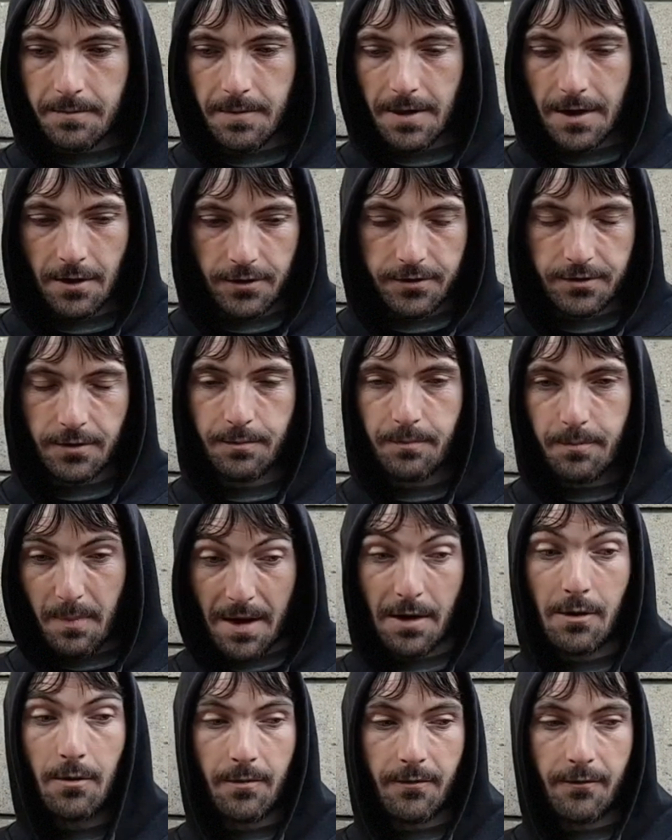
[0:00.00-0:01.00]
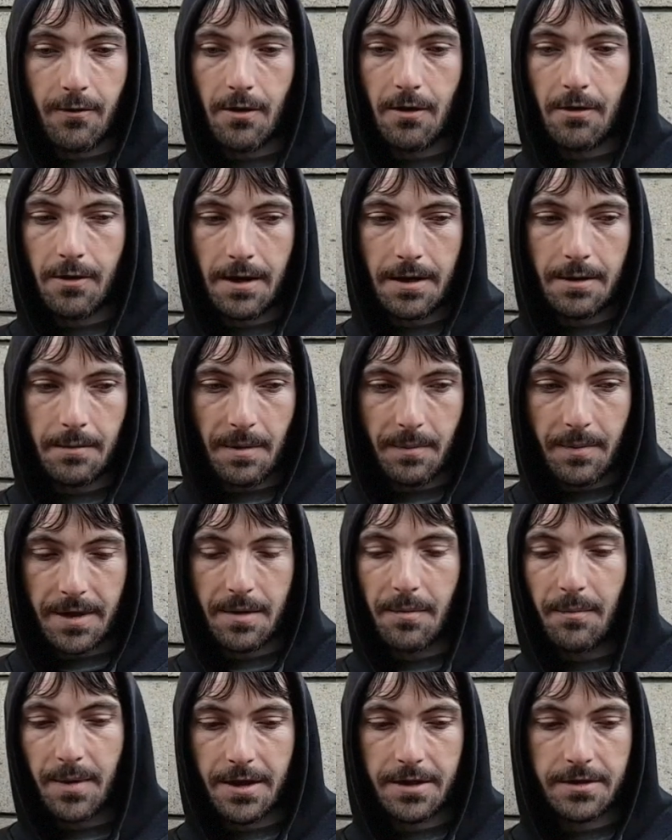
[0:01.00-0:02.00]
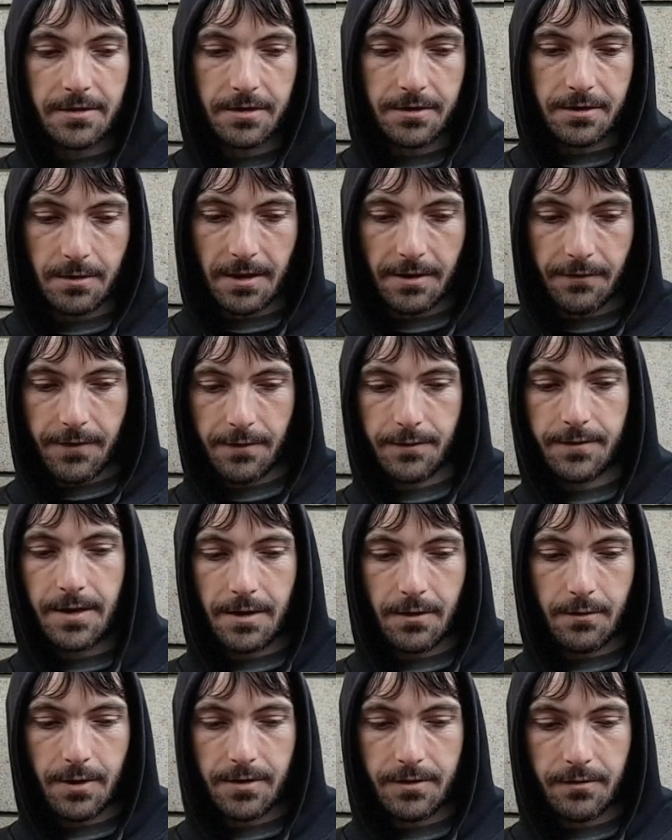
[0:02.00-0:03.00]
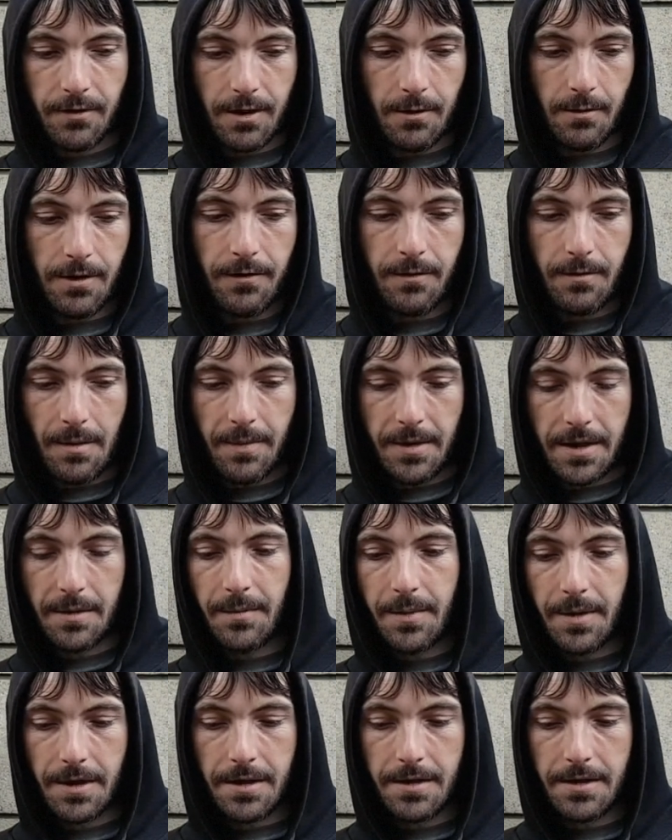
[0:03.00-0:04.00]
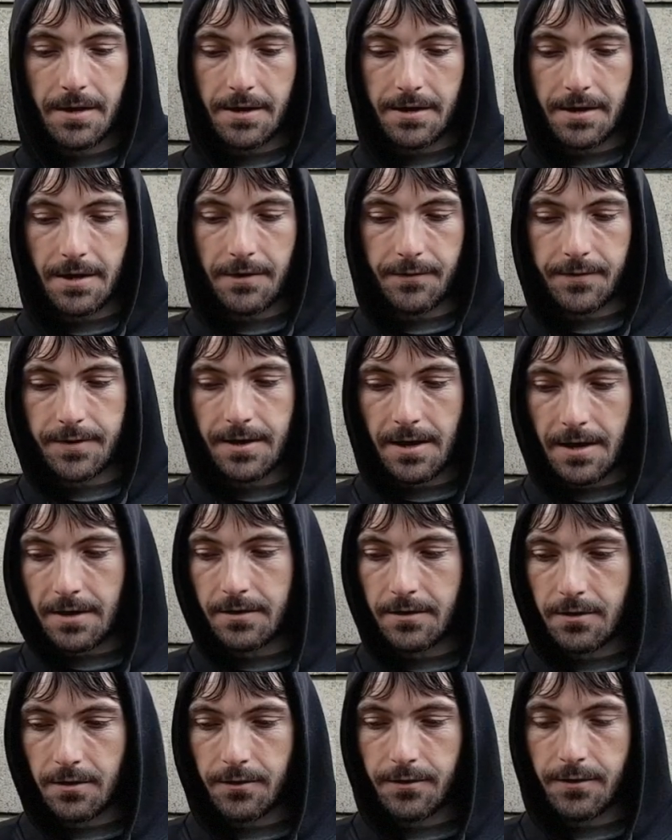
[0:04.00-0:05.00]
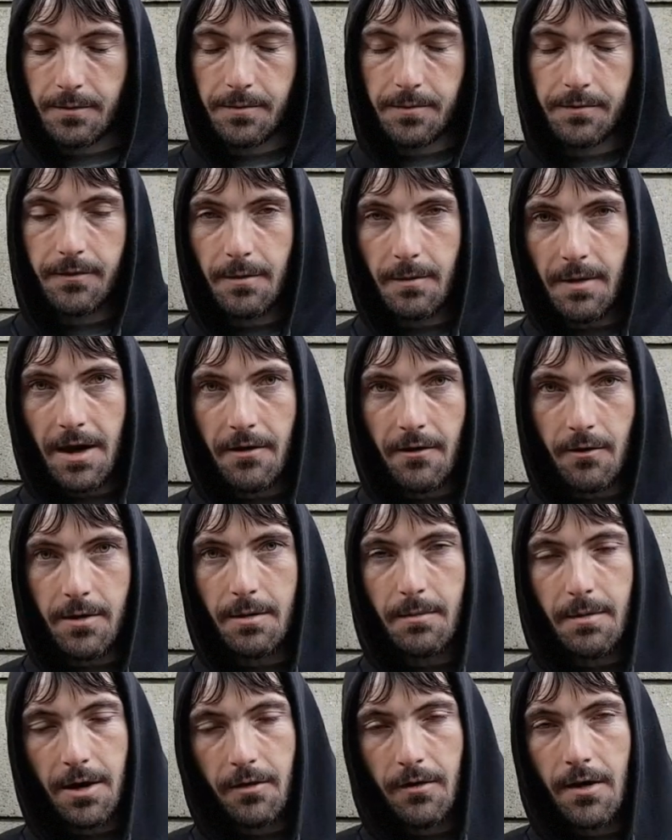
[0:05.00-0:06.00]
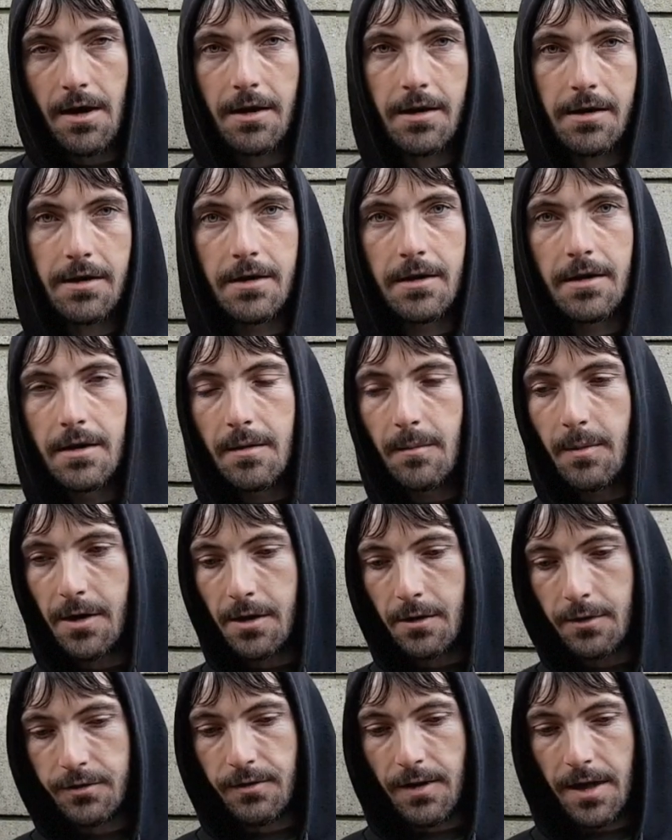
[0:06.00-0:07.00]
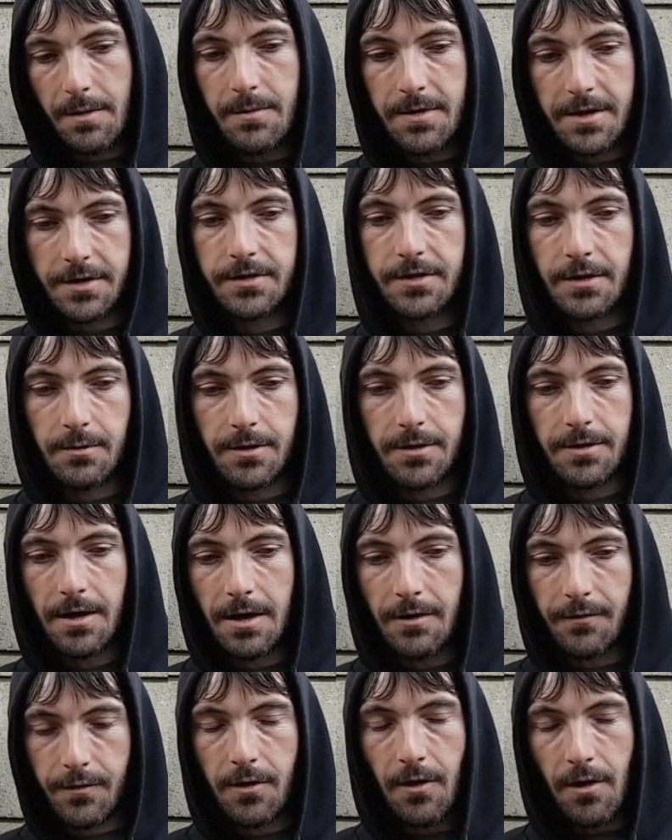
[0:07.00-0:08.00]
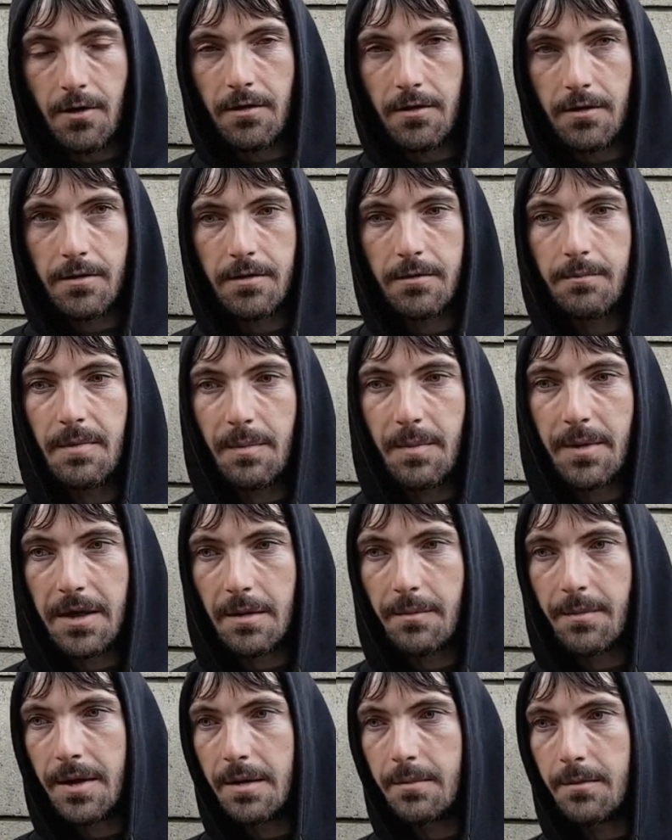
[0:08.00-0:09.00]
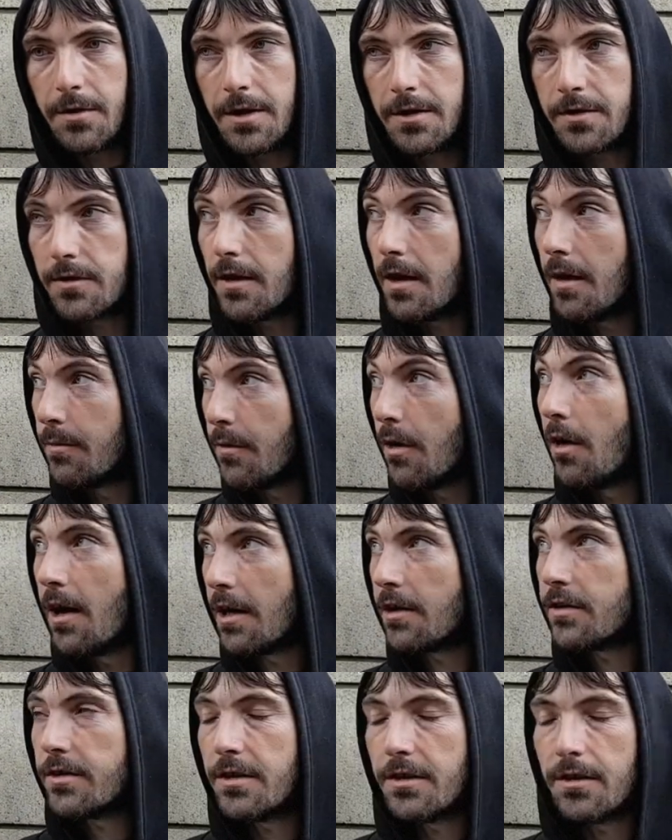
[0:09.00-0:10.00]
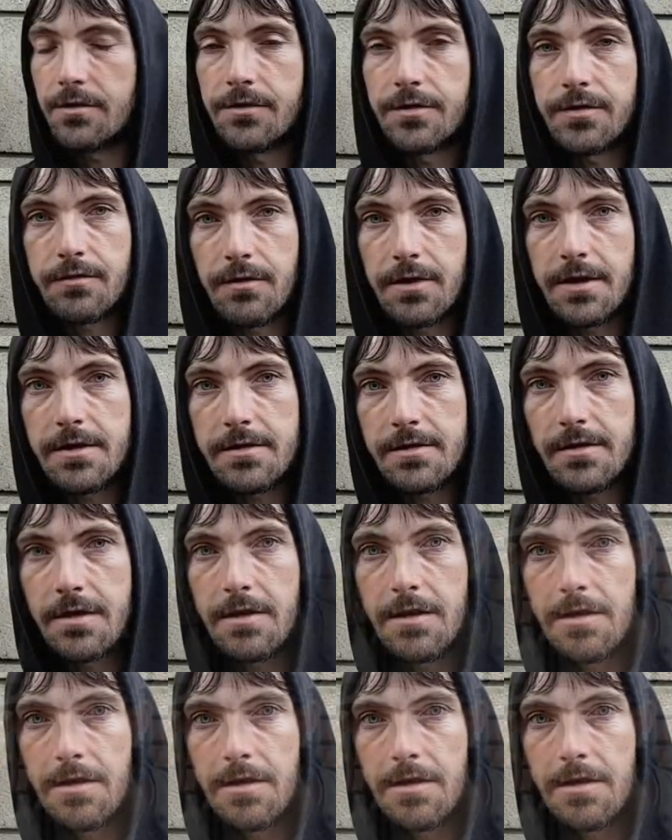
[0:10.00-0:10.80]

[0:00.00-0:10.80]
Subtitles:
I also beg up for like my B&B, so I'll do like 15 quid straight away for my B&B, and then after that I'll go for my heroin and my crack. But I always try to make sure that I've got my B&B money so that I'm not actually on the streets.